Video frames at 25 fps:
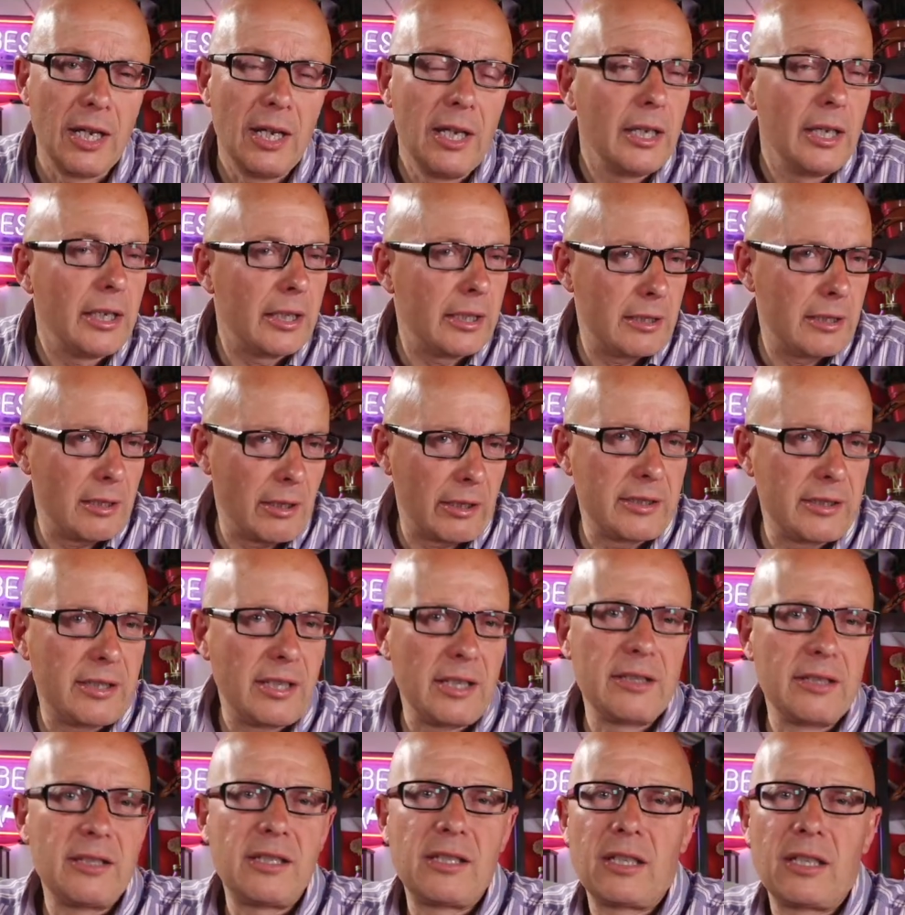in
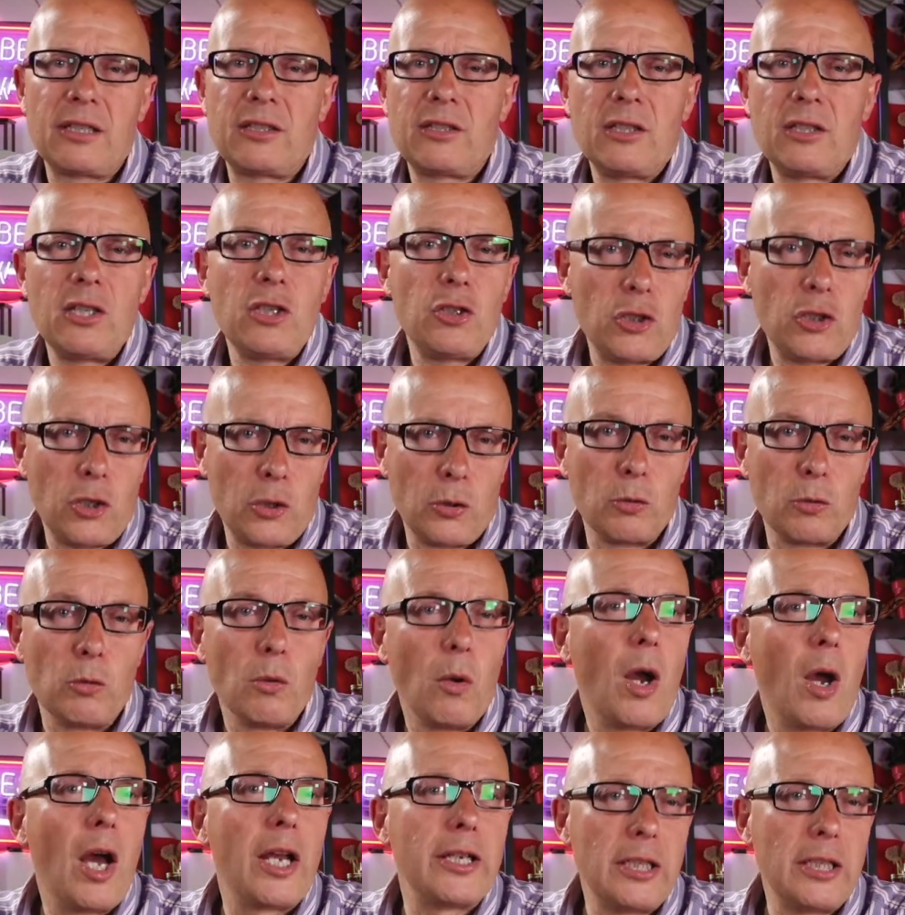1962,
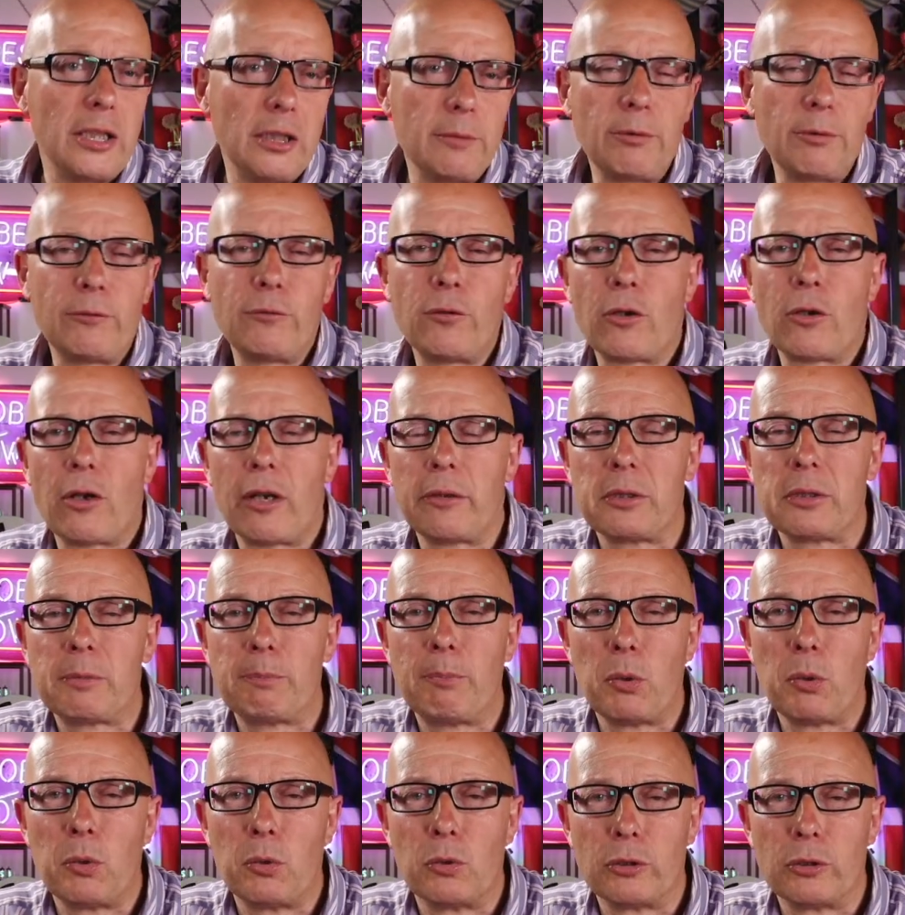a year before I was
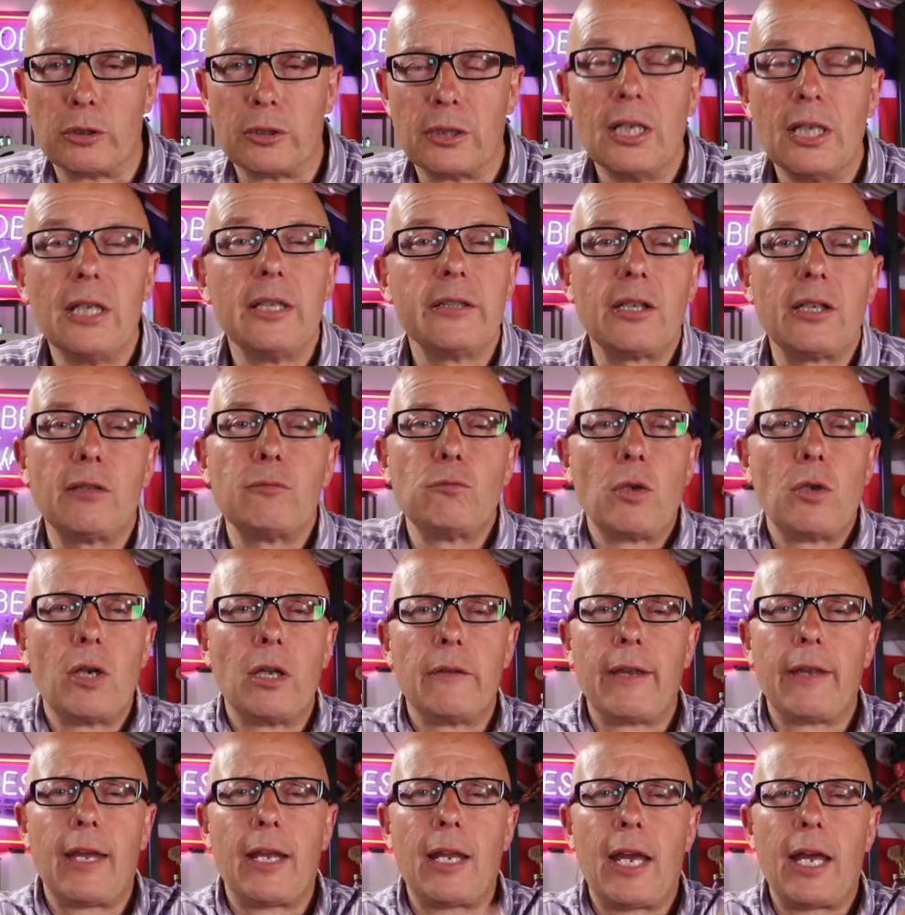born. Don't work
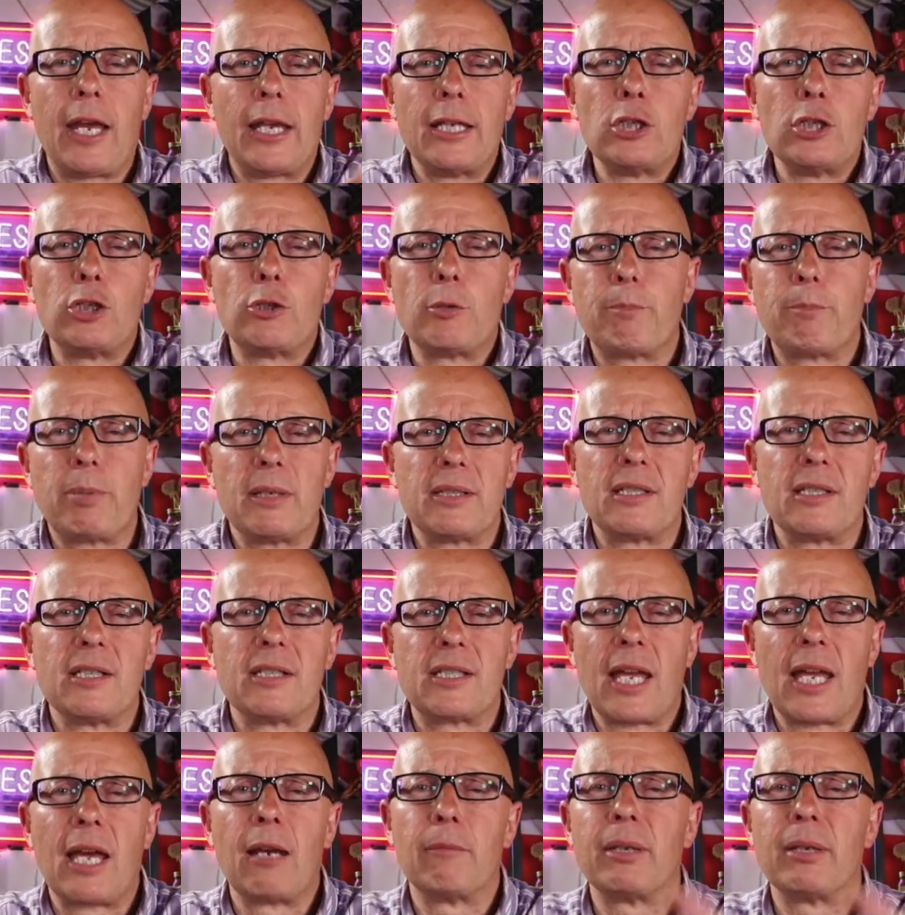that age
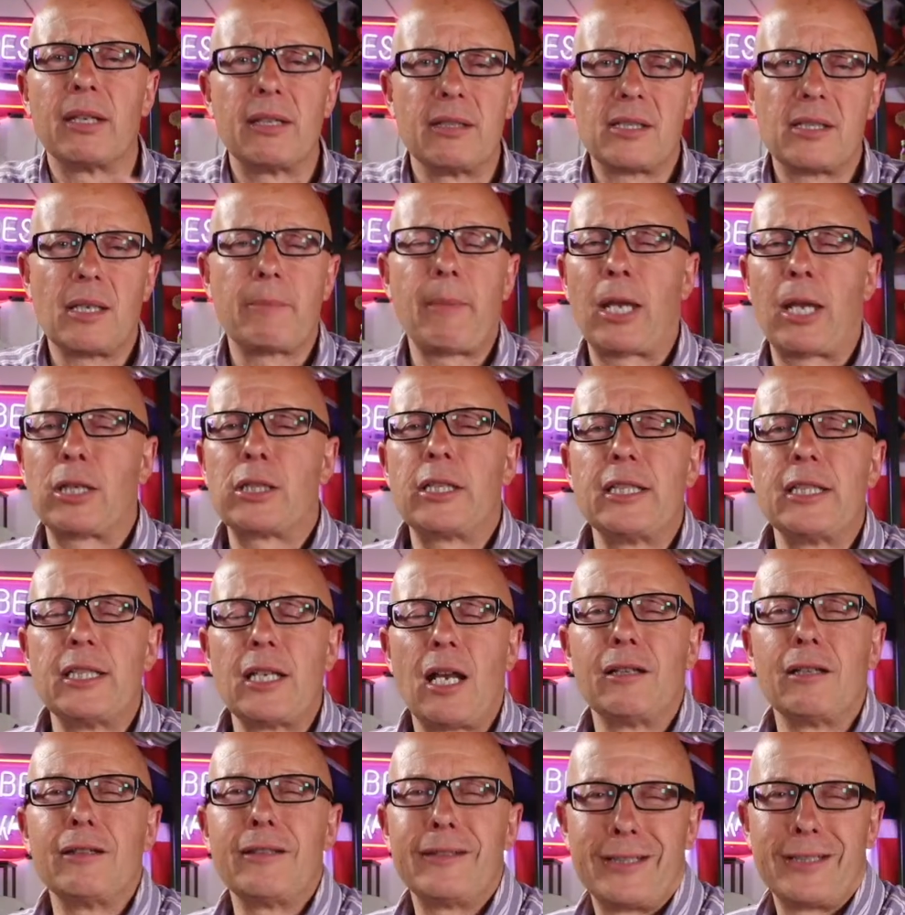business out because I'm actually
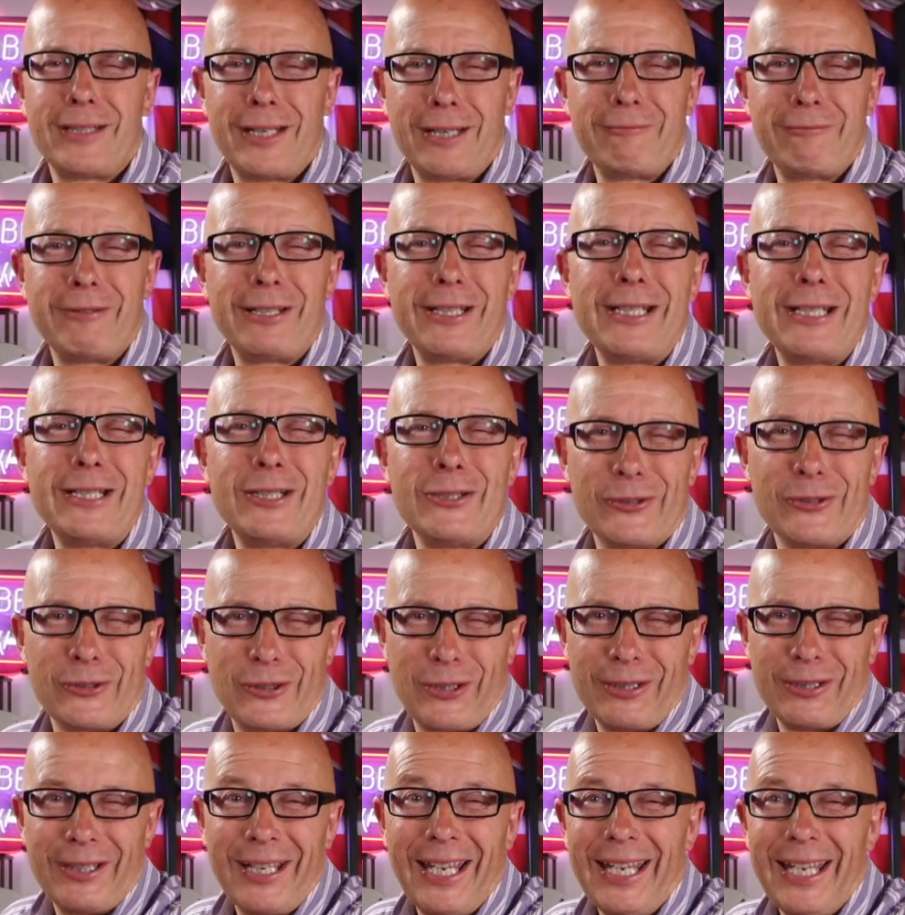younger than I really
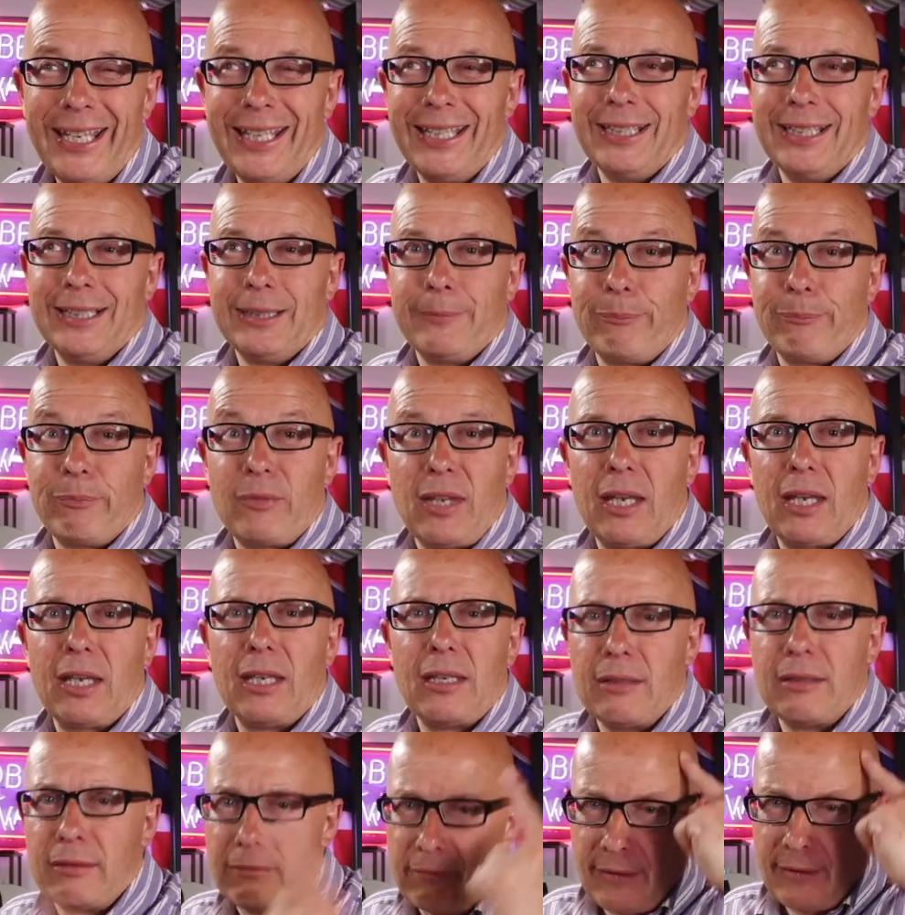look.
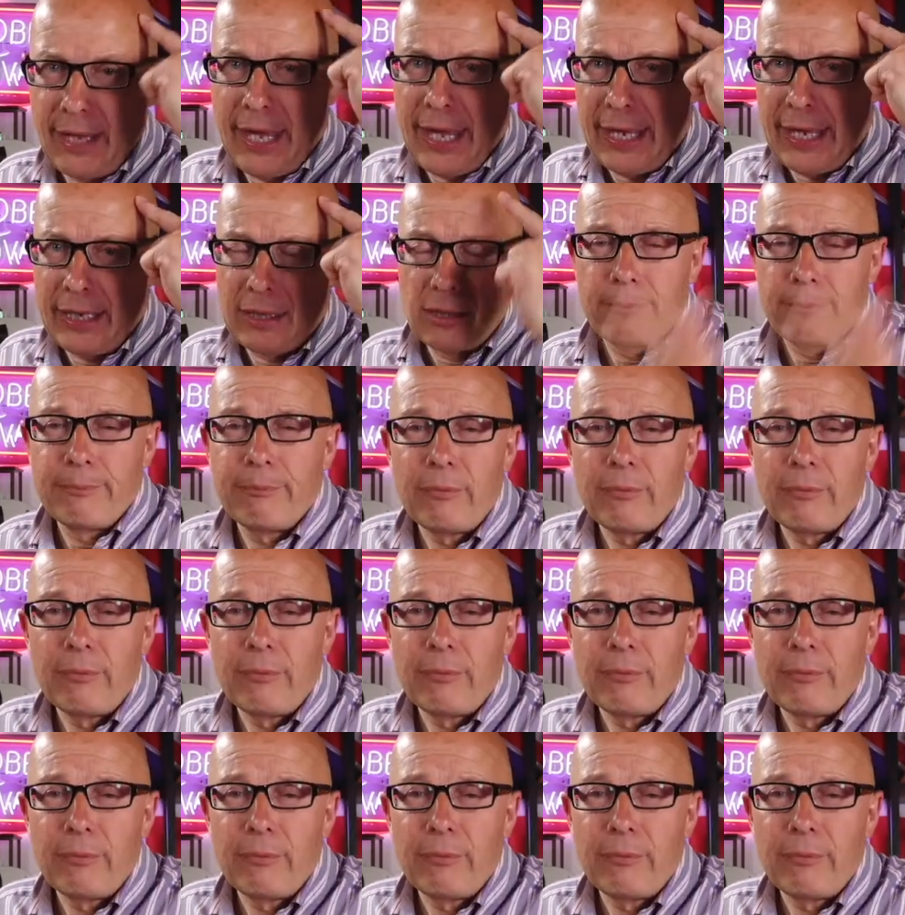in the head.